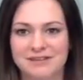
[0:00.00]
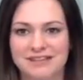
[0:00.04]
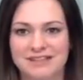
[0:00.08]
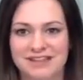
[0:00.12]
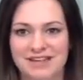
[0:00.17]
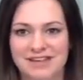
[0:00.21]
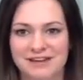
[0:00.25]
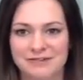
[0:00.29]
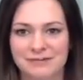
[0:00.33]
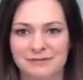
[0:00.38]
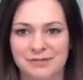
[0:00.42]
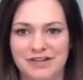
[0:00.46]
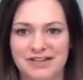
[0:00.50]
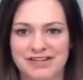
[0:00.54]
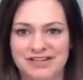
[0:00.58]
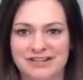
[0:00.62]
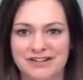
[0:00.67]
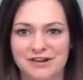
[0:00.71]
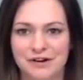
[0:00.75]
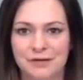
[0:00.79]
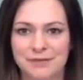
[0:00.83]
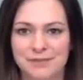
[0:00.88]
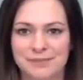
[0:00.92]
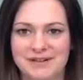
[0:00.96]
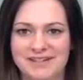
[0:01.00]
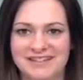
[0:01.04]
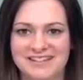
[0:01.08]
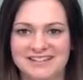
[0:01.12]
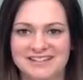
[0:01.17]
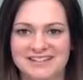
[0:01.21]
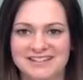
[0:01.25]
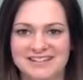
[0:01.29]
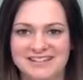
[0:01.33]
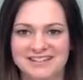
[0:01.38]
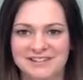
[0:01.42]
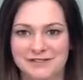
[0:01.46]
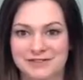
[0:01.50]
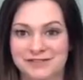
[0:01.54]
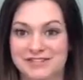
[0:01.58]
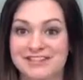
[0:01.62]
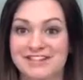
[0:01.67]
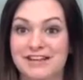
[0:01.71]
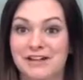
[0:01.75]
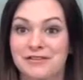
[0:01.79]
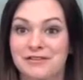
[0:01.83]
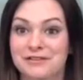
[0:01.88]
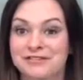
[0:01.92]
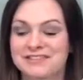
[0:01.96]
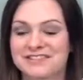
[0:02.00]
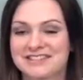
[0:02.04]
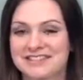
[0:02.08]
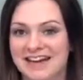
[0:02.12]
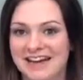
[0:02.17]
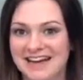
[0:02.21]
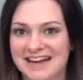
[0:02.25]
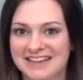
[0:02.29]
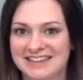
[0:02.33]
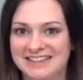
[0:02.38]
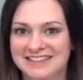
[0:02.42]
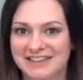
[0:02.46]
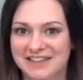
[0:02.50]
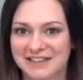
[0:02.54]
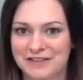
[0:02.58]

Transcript: but then when it opens, there's another side